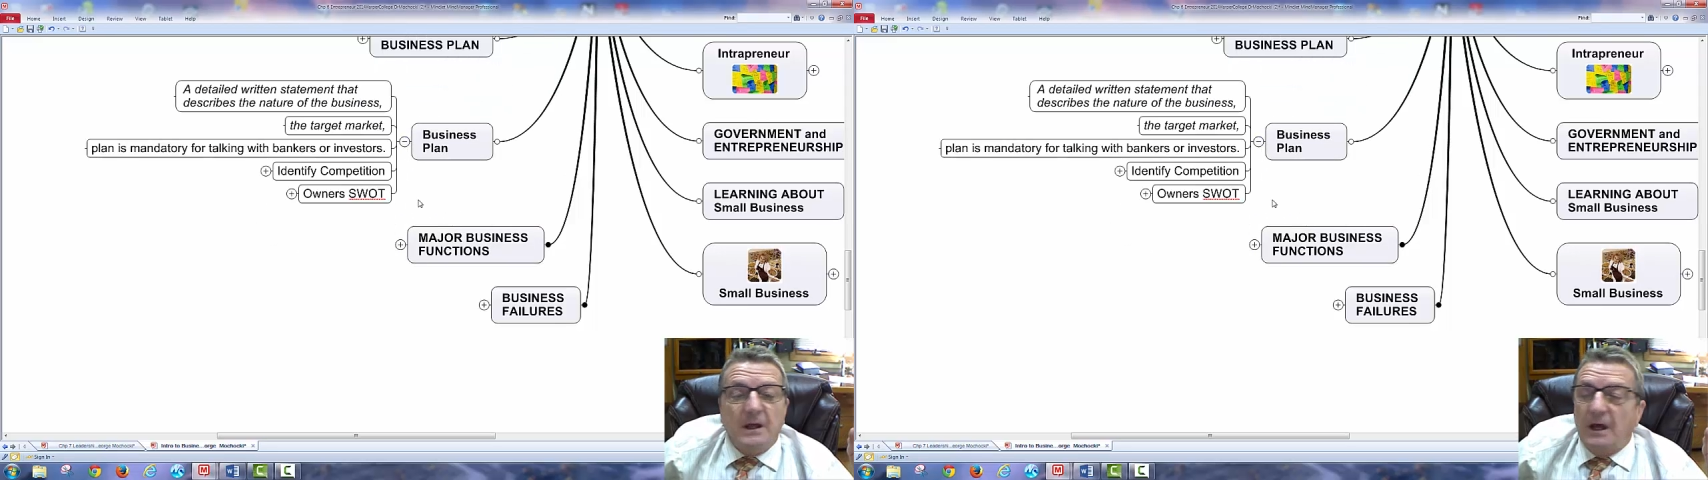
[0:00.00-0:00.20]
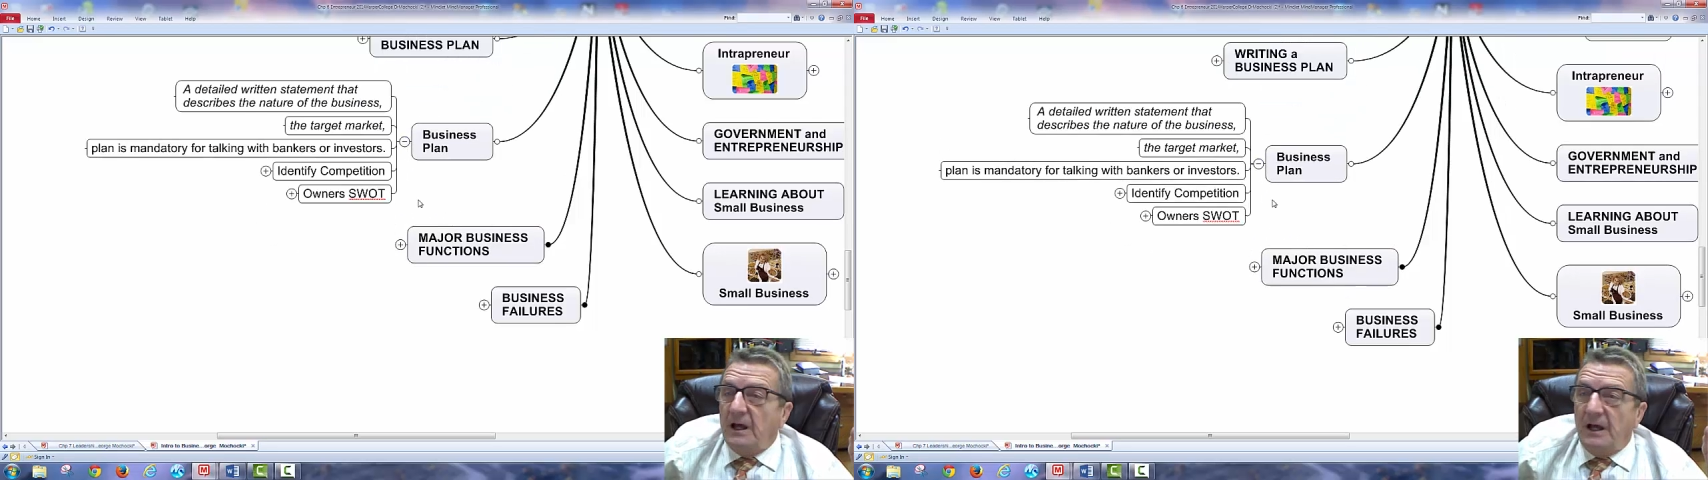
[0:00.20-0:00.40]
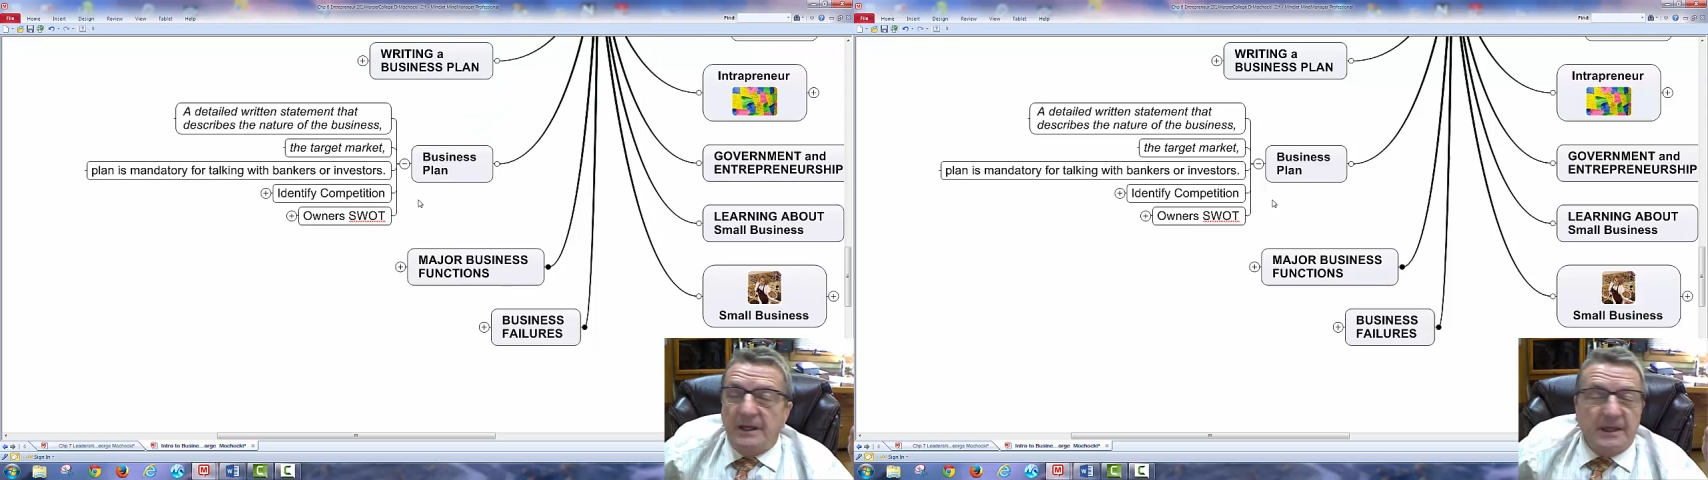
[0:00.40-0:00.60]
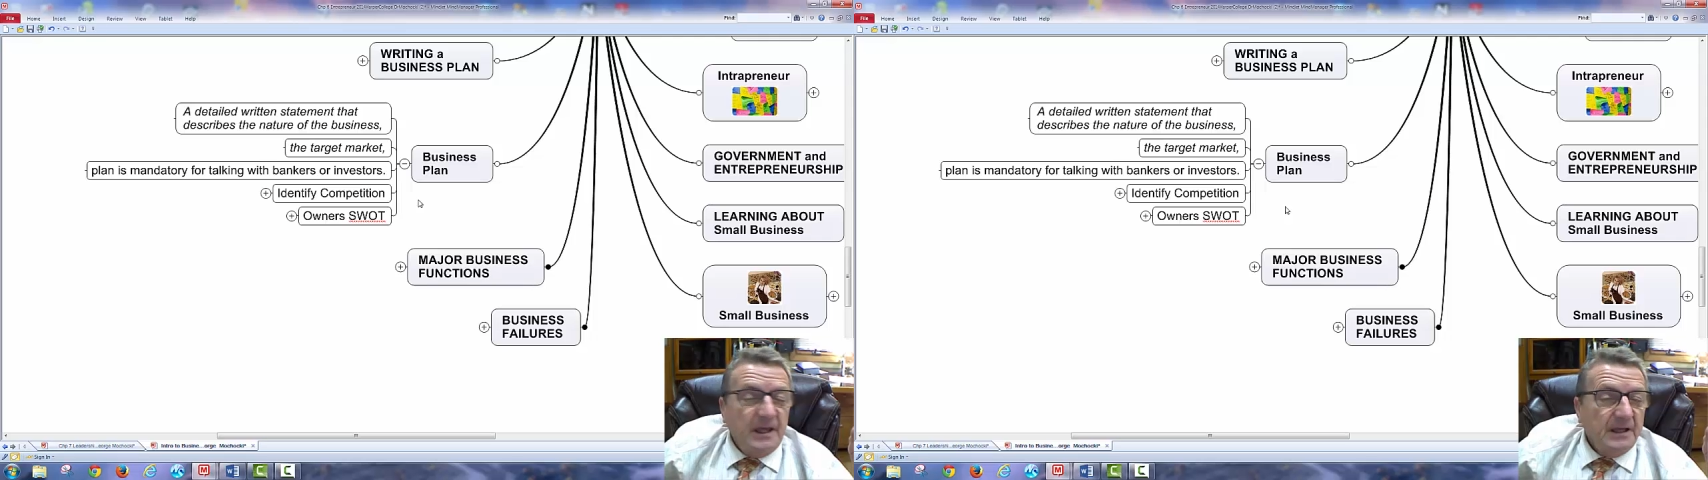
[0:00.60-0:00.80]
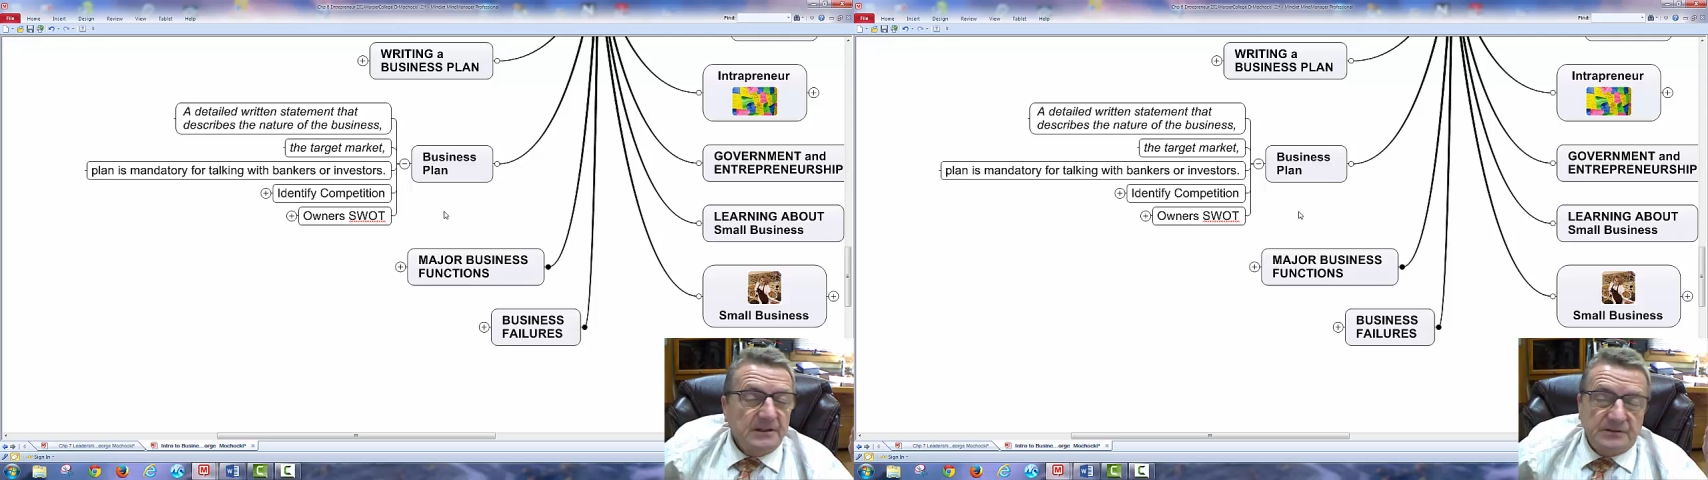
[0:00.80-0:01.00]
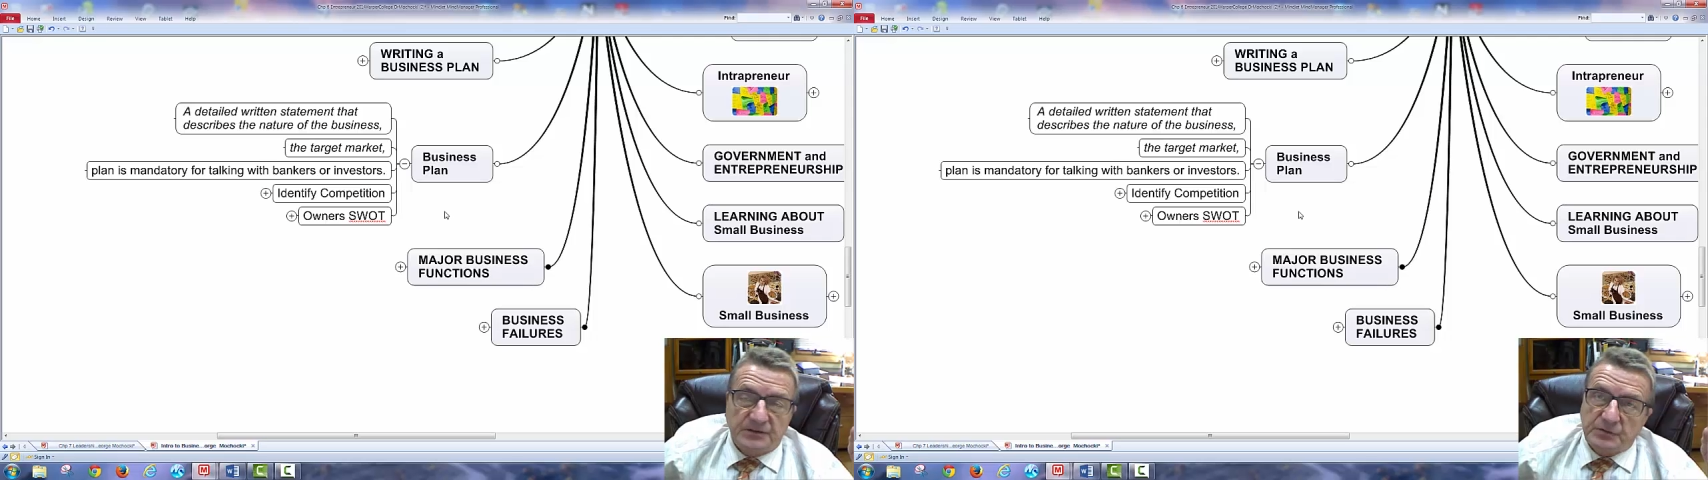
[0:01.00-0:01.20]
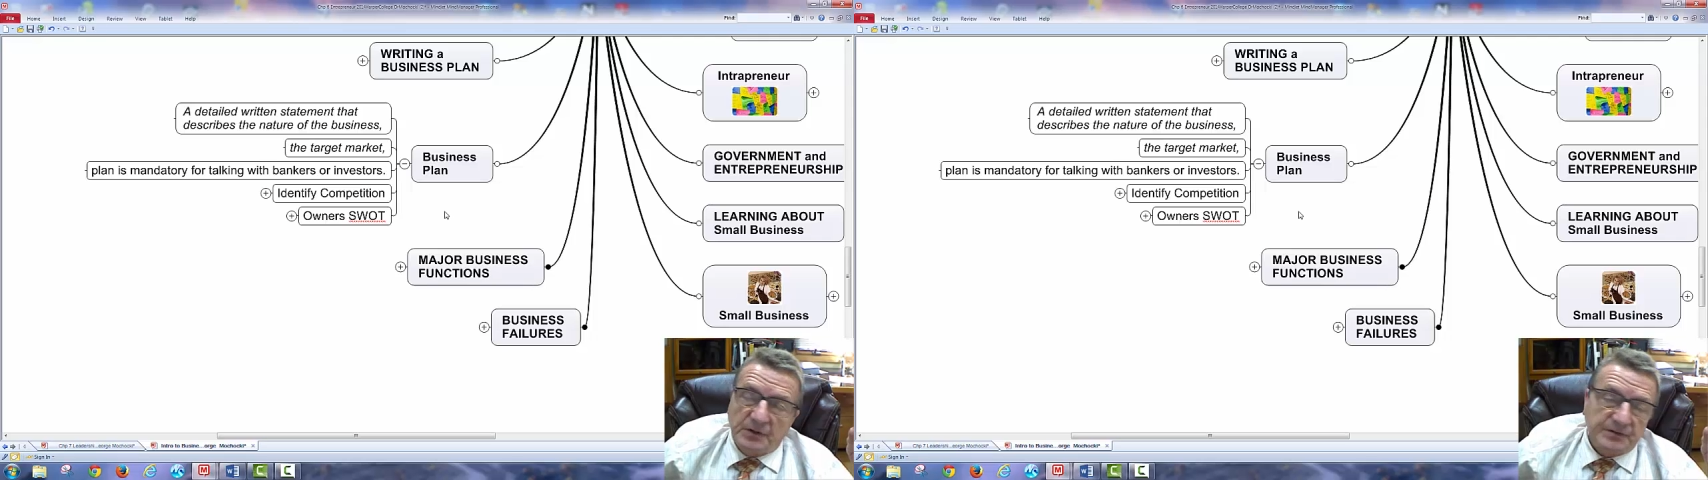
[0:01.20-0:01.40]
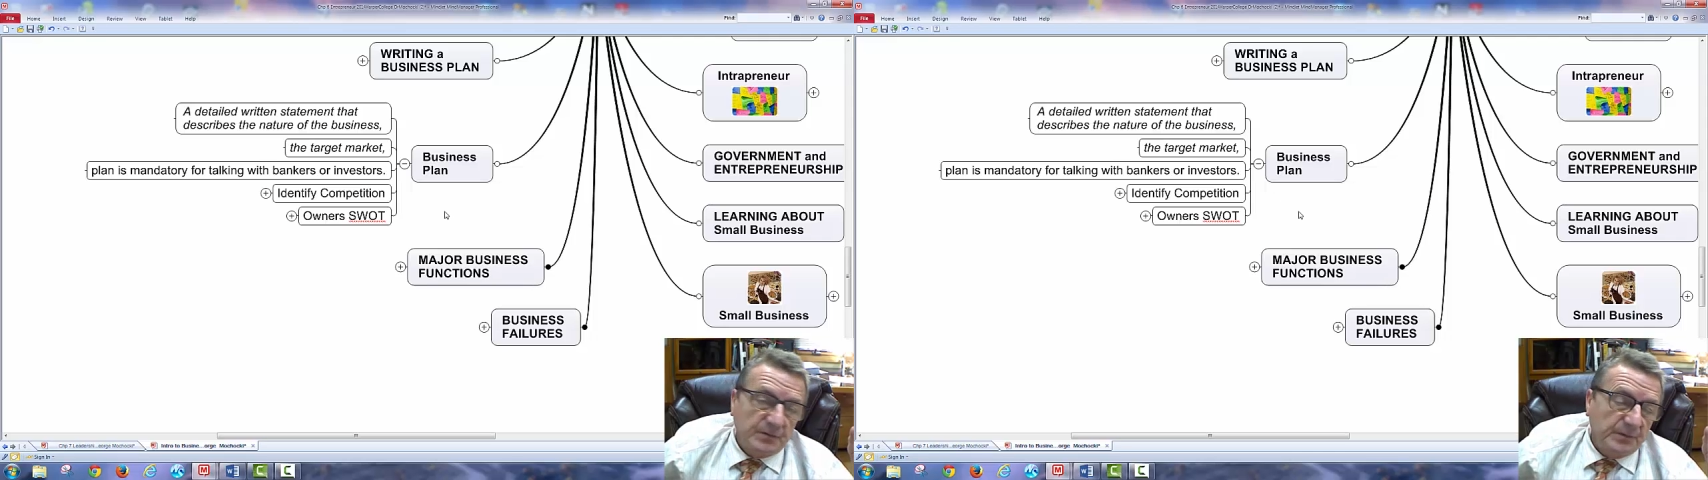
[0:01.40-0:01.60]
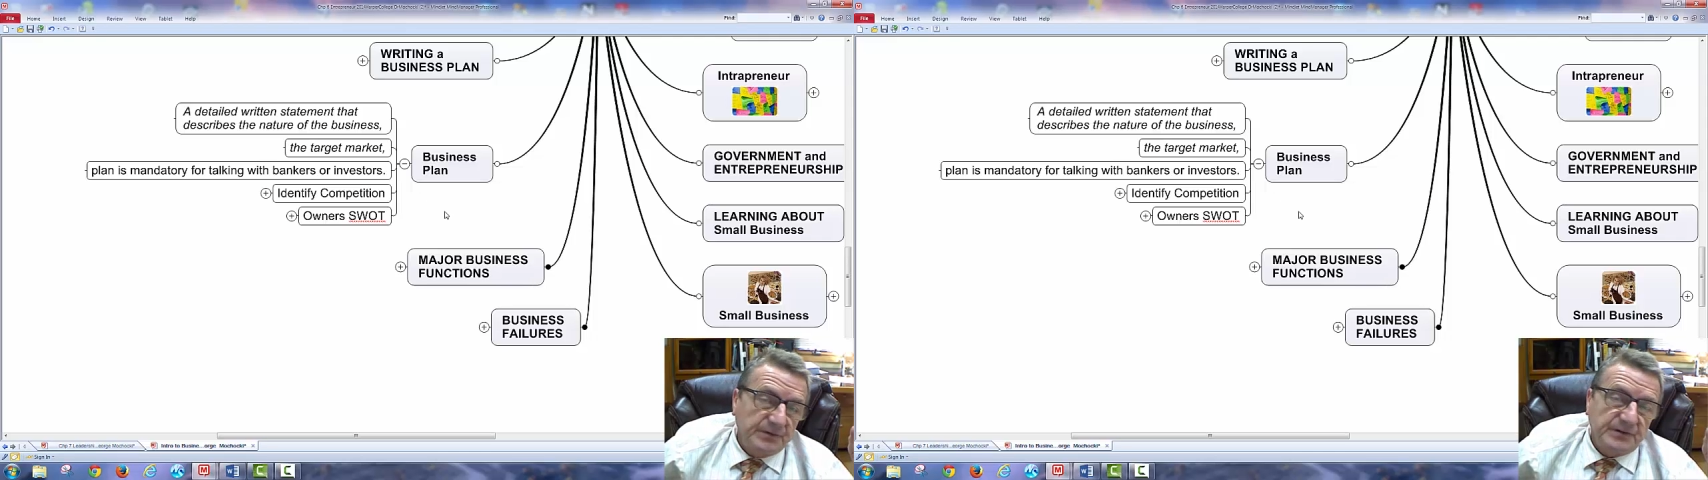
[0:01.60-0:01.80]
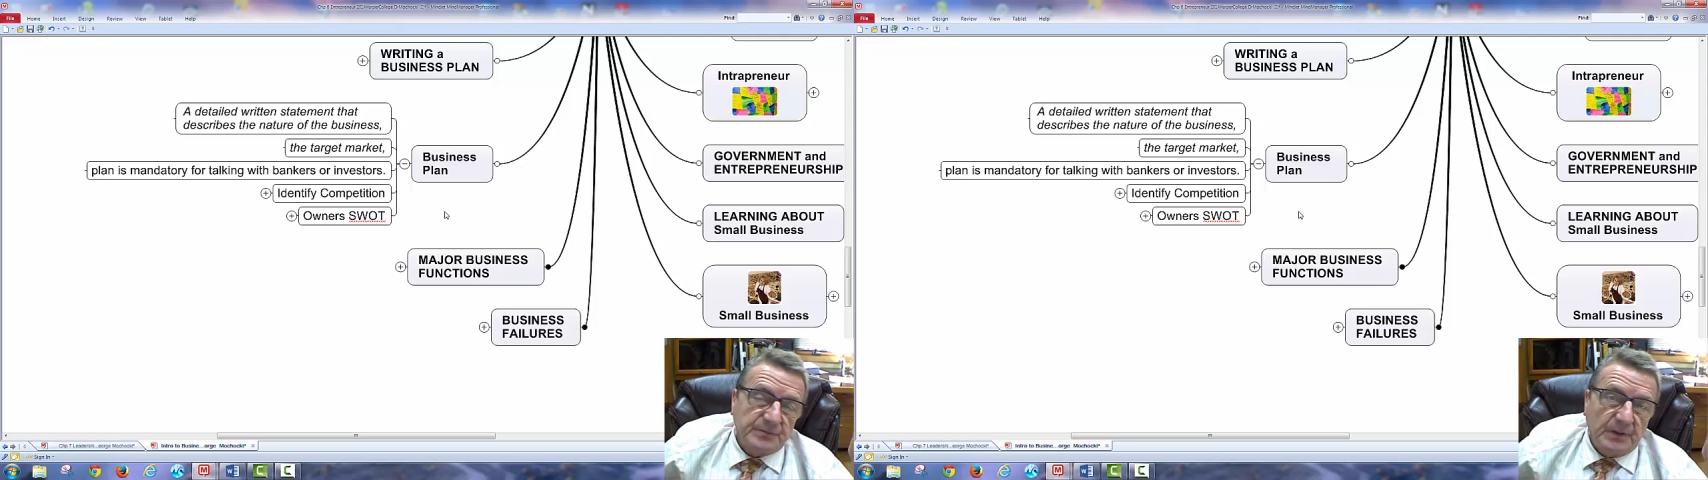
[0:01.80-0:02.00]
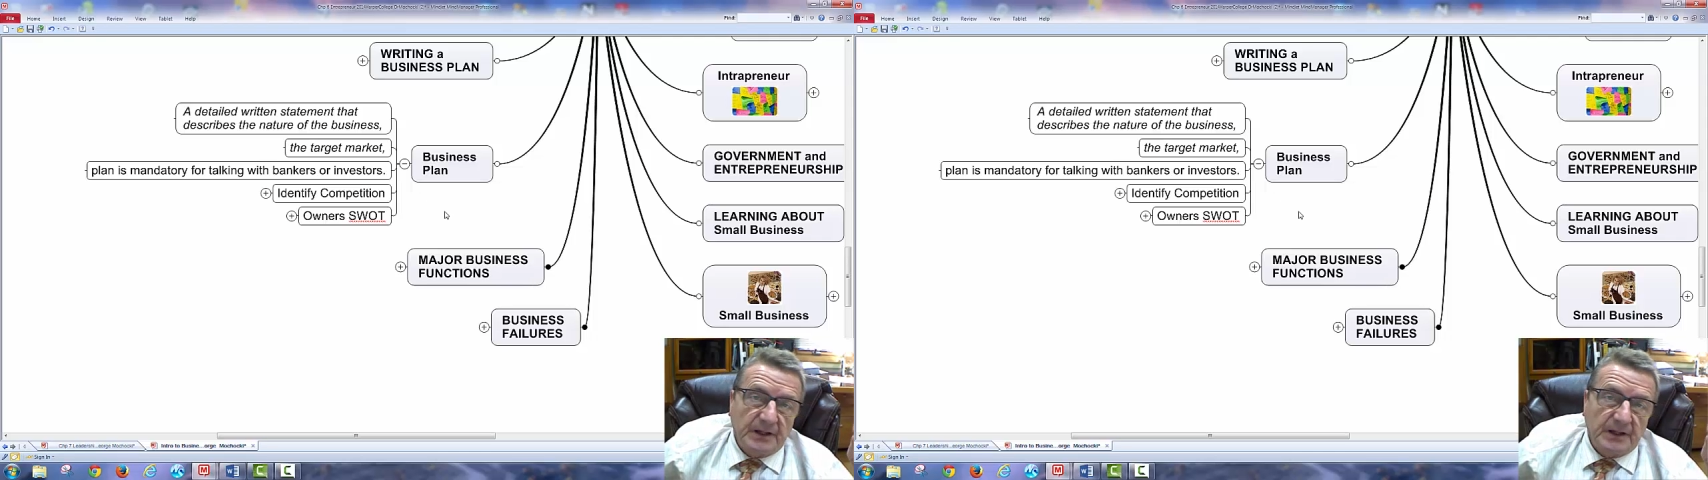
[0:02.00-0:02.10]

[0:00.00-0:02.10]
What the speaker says: I can't stress the business plan.